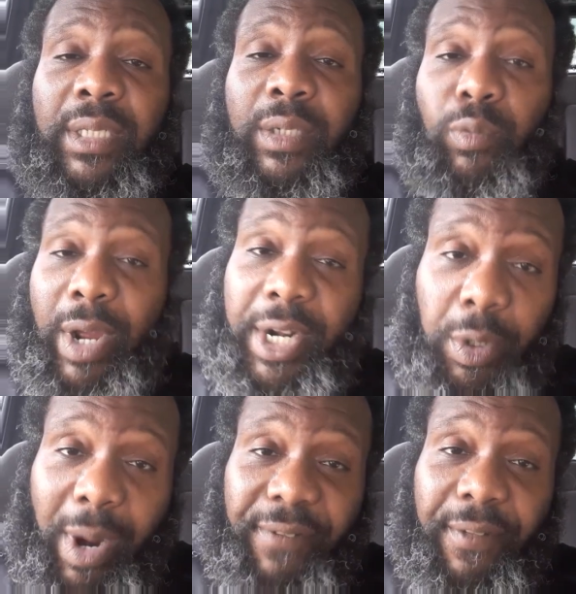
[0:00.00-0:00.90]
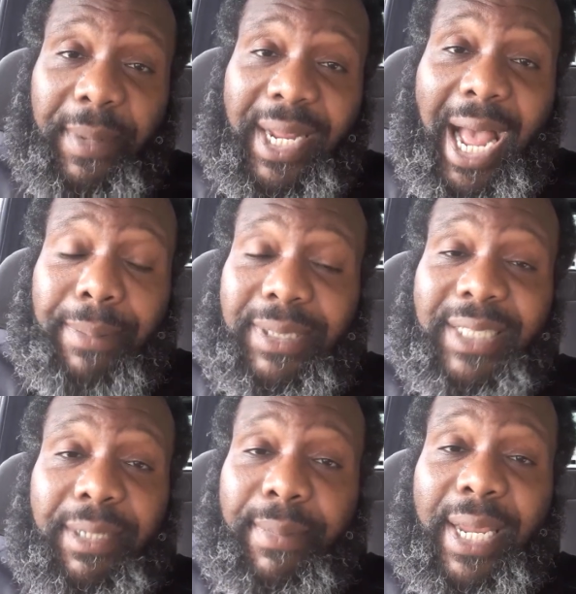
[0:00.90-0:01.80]
running away from the cops
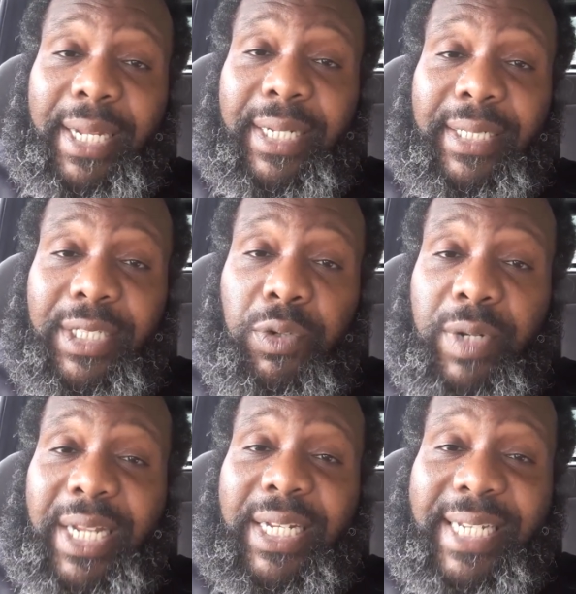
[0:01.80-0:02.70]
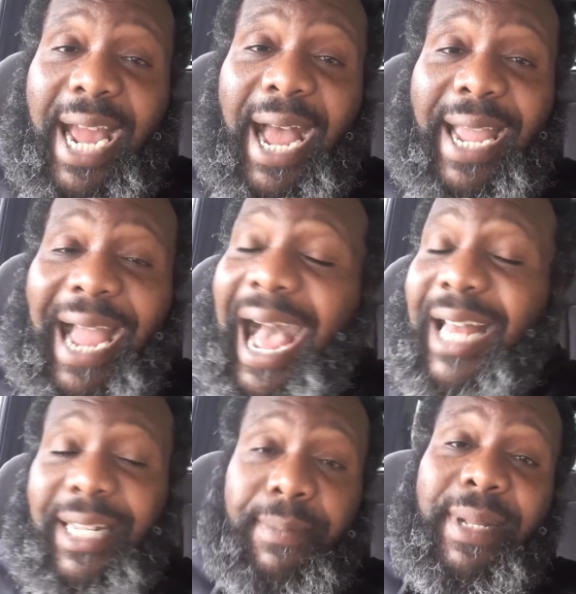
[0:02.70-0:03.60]
doesn't mean you need to die.
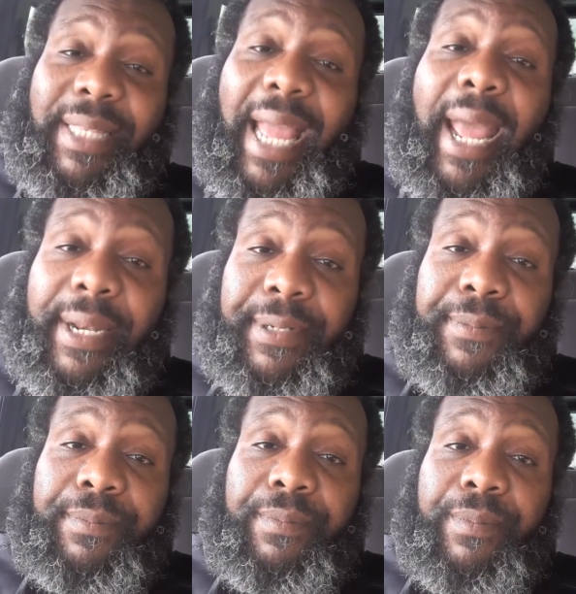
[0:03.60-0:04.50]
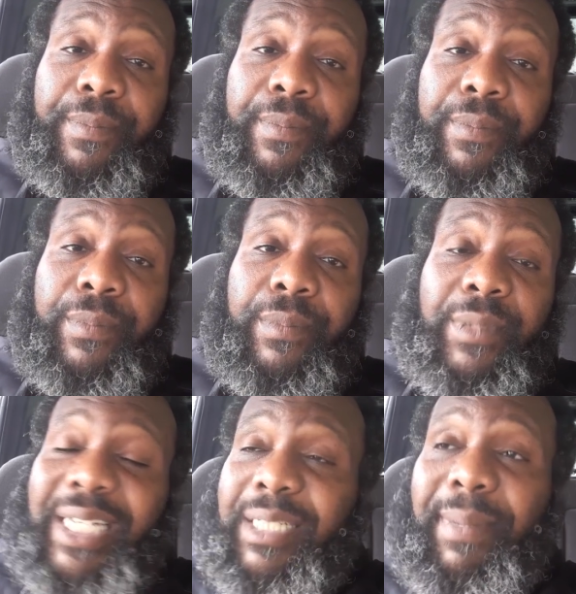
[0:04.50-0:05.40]
I'll admit that.
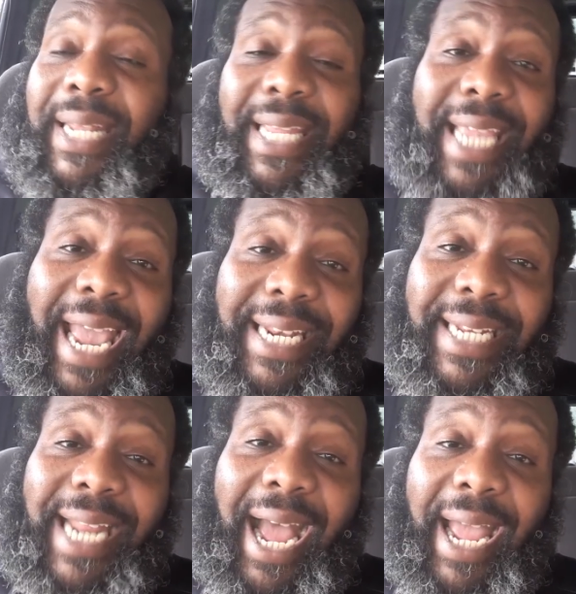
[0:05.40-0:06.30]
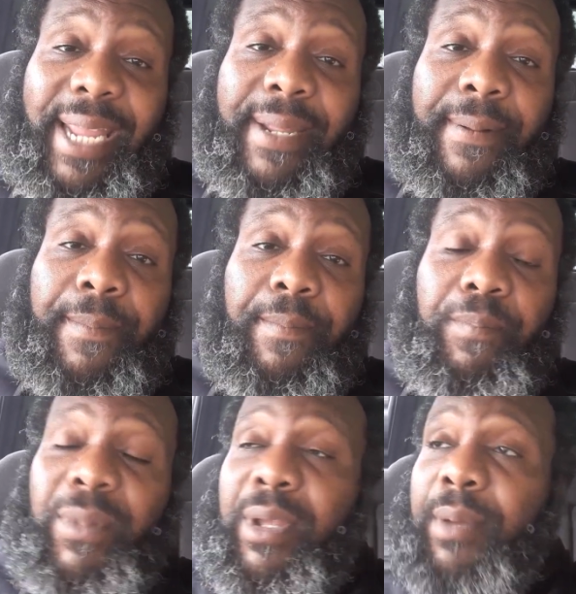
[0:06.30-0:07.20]
Doesn't mean he had to die.
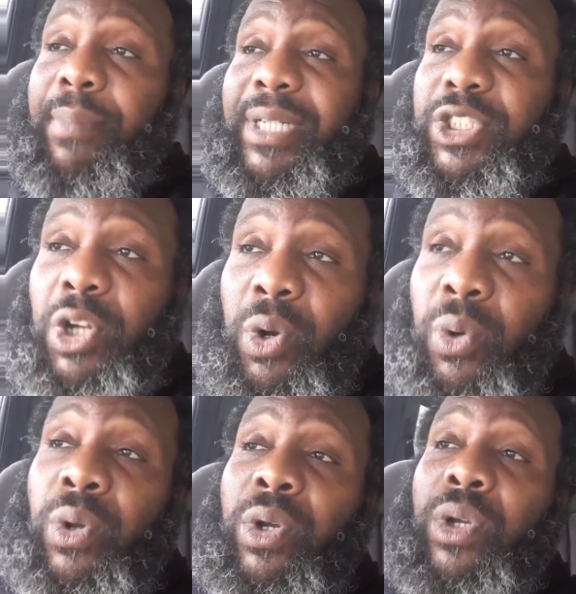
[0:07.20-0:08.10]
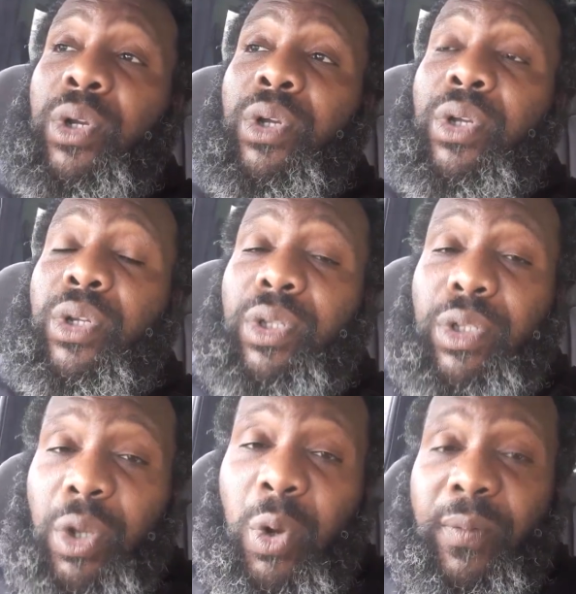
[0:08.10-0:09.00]
But two,
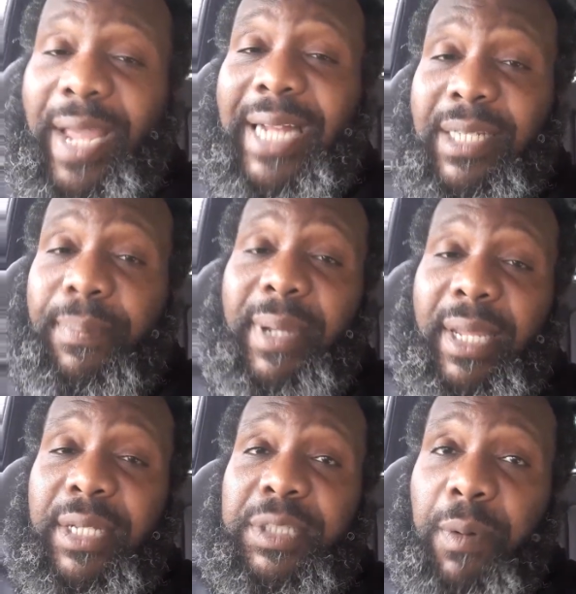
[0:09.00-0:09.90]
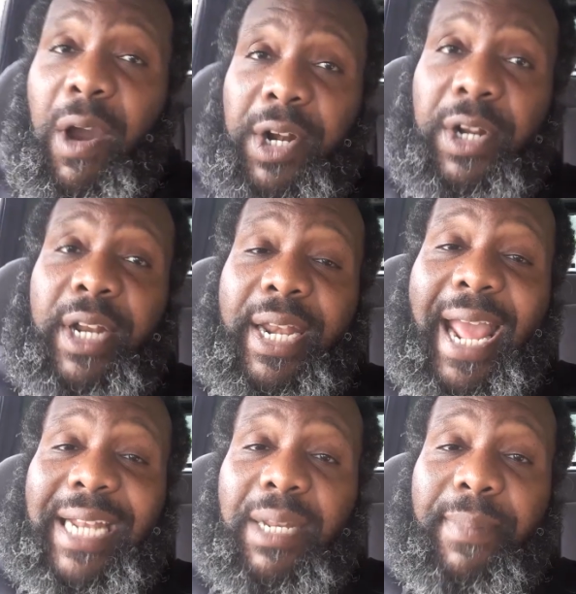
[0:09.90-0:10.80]
you've got to be smarter than
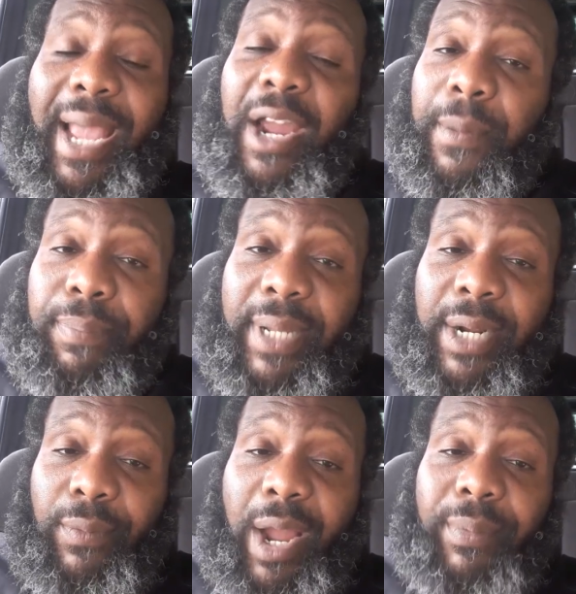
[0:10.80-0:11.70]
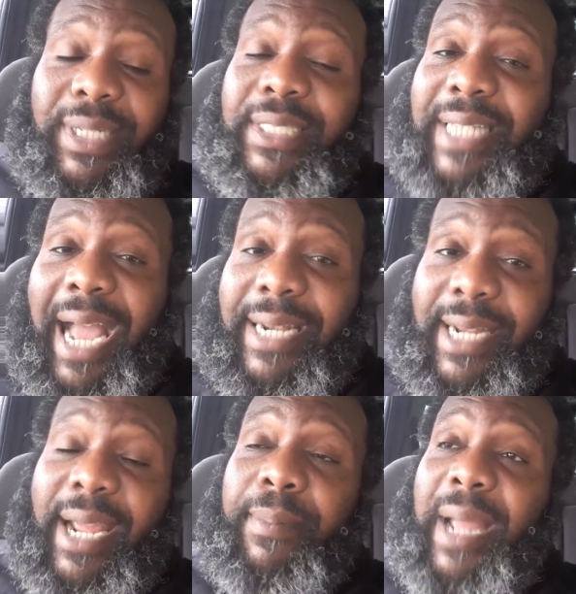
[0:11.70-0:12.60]
that, than be out here playing around with these
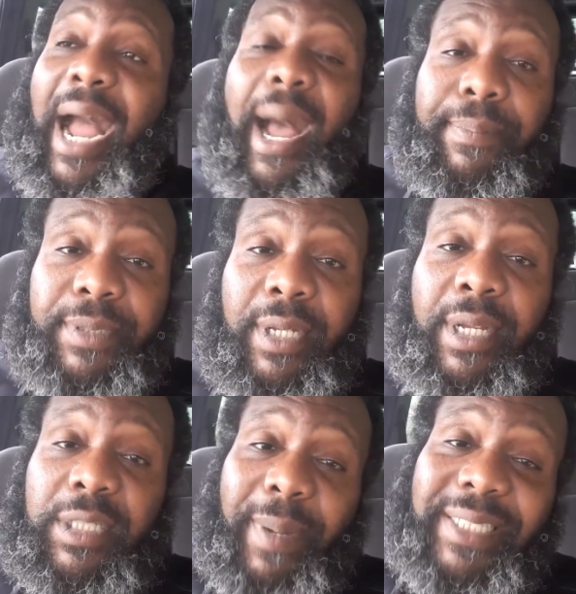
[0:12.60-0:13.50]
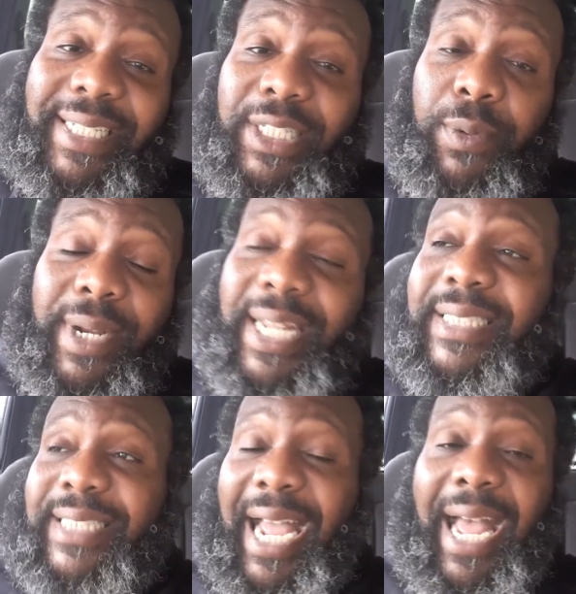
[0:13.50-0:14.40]
goddamn cops, especially during
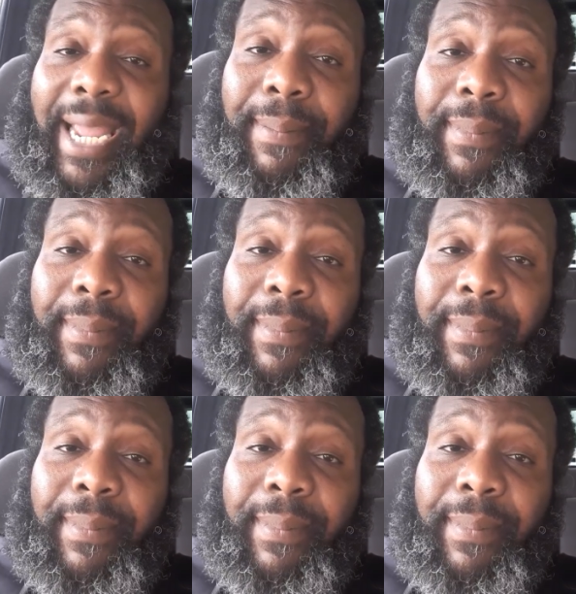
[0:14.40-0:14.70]
this time.